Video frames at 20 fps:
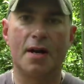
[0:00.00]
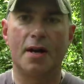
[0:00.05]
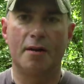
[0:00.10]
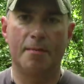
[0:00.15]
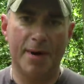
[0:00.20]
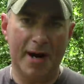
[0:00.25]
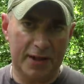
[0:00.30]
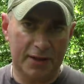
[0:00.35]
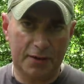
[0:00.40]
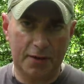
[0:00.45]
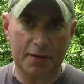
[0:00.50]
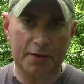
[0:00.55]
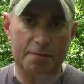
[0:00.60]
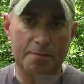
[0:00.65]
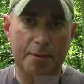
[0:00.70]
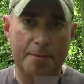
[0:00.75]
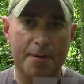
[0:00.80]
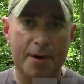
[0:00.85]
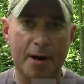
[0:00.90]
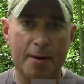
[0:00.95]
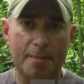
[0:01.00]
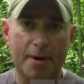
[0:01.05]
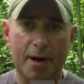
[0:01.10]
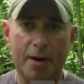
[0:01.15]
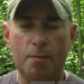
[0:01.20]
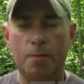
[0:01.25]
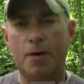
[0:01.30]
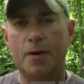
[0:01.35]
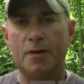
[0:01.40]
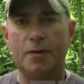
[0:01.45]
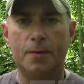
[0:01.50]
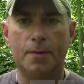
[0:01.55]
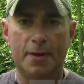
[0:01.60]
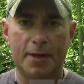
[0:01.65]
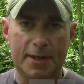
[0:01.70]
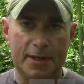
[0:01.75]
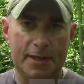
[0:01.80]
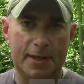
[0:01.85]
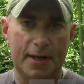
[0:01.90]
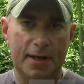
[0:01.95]
Everybody, it's Chris from Prepared Mind
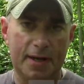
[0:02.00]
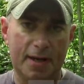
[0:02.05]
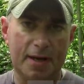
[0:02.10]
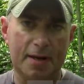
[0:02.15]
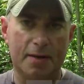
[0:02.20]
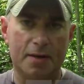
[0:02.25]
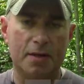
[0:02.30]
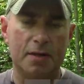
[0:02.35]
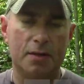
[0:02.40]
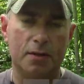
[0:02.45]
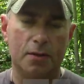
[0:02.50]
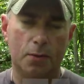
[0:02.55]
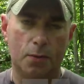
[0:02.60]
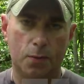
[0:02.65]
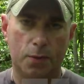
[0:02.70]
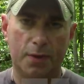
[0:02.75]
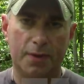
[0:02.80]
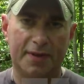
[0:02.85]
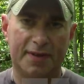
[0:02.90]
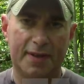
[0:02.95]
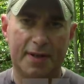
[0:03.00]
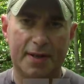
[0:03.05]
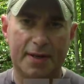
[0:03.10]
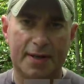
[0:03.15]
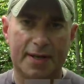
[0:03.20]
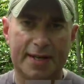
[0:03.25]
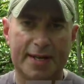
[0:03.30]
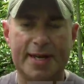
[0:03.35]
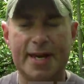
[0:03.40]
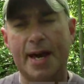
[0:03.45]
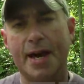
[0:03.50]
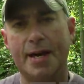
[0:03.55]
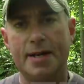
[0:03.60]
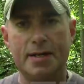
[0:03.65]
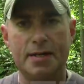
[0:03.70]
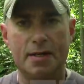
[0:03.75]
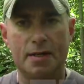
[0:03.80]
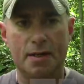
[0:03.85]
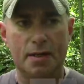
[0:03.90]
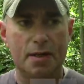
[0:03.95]
101 out in the woods
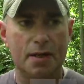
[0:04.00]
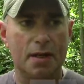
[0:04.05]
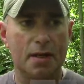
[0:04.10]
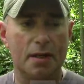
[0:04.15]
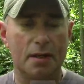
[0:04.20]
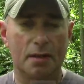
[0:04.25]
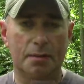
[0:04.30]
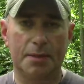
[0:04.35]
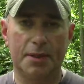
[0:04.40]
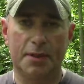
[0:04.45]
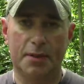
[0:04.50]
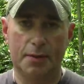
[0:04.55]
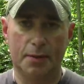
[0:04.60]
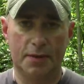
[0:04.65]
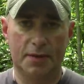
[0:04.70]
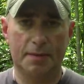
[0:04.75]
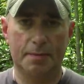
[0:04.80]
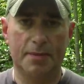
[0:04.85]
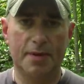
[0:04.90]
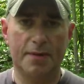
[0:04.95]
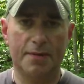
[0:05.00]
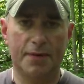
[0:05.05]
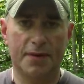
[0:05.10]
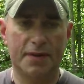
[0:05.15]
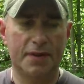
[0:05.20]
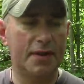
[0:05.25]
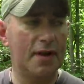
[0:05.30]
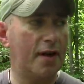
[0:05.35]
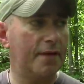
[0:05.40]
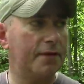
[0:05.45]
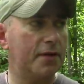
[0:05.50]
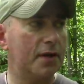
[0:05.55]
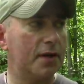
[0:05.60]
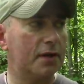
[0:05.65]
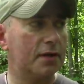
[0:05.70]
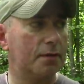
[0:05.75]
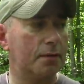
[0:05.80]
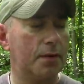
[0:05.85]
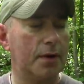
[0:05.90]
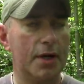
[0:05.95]
again. I'll be doing some different stuff
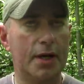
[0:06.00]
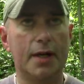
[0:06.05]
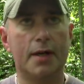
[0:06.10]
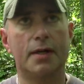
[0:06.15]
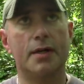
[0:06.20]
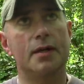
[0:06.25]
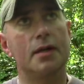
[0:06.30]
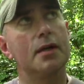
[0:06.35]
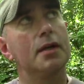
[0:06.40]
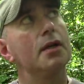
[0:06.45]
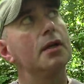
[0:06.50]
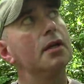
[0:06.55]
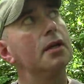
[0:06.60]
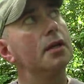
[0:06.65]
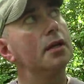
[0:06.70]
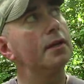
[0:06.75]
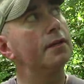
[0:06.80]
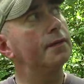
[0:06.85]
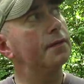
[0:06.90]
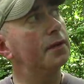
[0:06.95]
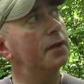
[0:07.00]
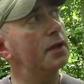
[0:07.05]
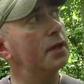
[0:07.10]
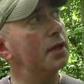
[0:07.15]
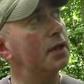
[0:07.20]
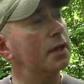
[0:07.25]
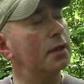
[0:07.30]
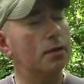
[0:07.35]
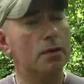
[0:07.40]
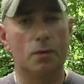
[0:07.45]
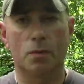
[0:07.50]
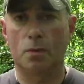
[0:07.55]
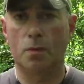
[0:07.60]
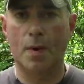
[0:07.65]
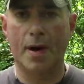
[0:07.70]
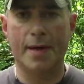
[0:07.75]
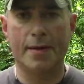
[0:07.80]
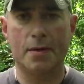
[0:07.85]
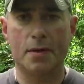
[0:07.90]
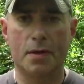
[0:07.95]
this week. If the
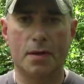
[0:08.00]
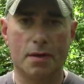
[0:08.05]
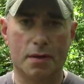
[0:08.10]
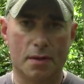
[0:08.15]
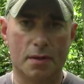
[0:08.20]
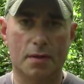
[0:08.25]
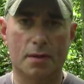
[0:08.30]
weather